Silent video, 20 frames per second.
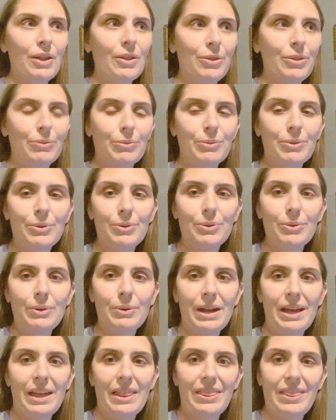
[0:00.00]
through
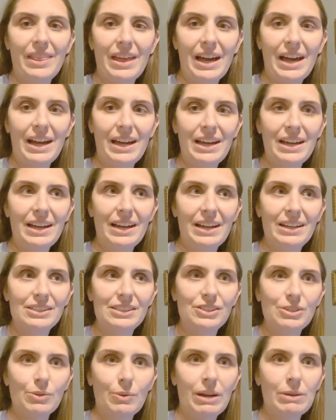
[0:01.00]
that.
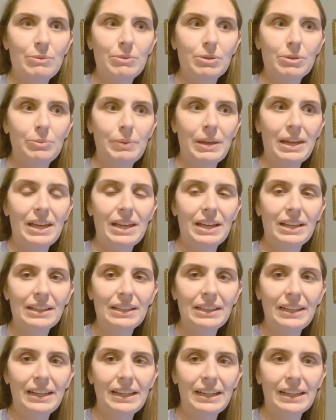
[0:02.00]
So I will be
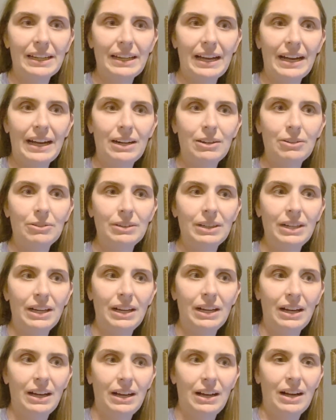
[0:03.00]
cleaning it out.
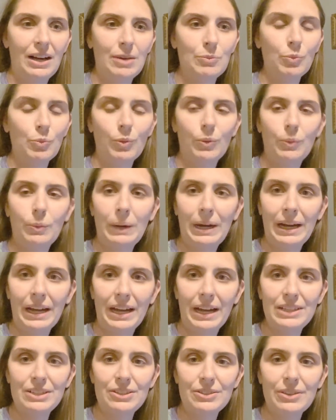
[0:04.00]
Why
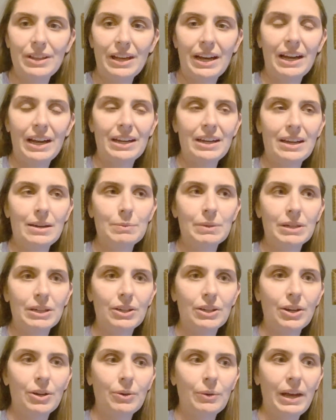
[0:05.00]
I do that, I am going to
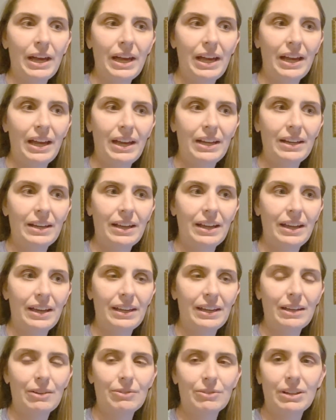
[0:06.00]
go ahead and
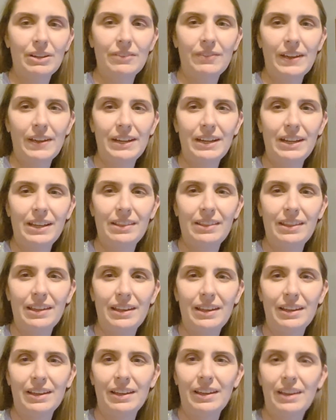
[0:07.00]
get rid of
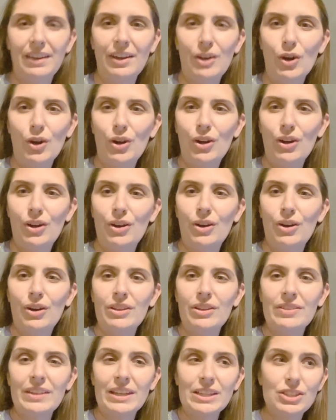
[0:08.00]
anything
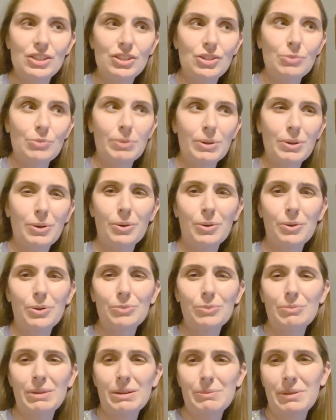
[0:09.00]
that's super
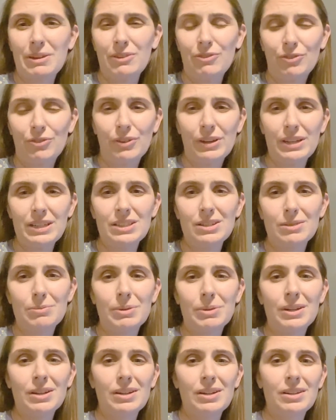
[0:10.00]
old, might be freezer
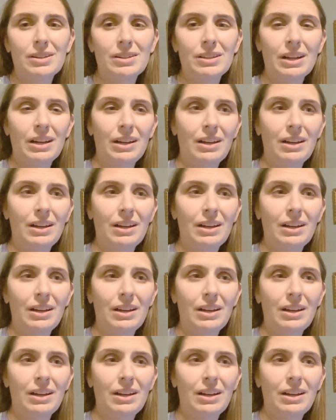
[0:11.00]
burned,